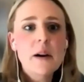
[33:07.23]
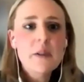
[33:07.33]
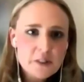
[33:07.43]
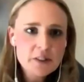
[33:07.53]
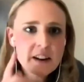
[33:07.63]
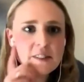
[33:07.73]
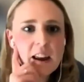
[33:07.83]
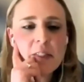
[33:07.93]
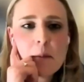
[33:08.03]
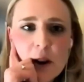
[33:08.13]
I was just going to say
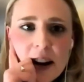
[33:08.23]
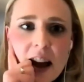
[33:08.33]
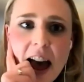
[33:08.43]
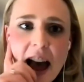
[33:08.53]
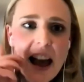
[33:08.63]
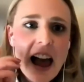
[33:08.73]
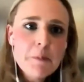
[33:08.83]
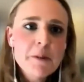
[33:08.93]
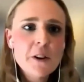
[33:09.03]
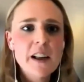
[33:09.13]
on that point,
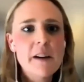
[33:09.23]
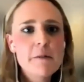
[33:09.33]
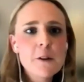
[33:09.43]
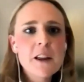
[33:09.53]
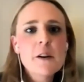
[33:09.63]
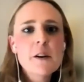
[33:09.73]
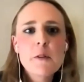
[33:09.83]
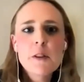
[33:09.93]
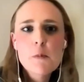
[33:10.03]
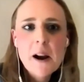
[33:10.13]
absolutely, I fully agree
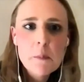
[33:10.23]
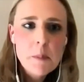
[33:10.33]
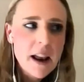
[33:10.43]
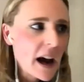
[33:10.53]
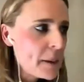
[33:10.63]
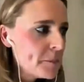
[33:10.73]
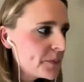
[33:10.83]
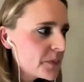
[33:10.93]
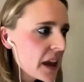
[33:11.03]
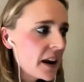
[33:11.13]
with you, Brad, but
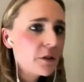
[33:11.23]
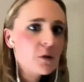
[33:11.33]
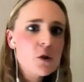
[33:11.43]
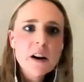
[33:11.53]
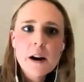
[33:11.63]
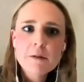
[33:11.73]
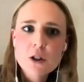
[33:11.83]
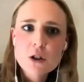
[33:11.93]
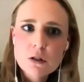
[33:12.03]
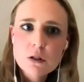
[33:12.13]
it is not enough
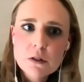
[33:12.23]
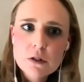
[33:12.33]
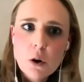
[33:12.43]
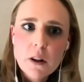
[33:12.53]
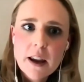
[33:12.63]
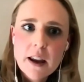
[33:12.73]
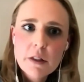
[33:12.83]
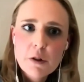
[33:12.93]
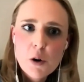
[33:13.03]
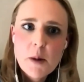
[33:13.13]
to just solely
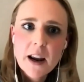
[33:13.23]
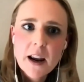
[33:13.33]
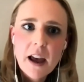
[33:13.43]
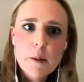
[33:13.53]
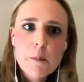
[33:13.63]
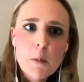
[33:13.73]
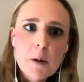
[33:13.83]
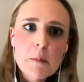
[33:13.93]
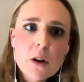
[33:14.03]
throw money at the problem.